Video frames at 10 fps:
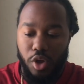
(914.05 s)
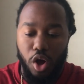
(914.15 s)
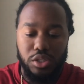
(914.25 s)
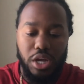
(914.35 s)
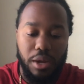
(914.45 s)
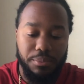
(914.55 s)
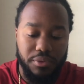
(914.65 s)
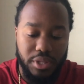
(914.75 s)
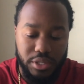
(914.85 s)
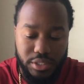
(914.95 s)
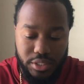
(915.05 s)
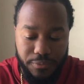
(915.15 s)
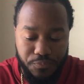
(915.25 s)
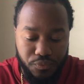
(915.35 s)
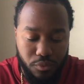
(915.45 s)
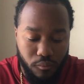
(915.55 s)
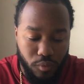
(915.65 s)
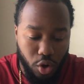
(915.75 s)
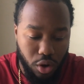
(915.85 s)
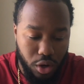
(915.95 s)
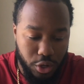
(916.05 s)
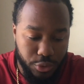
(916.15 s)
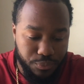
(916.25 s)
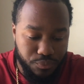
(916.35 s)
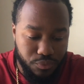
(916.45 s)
on top of this, are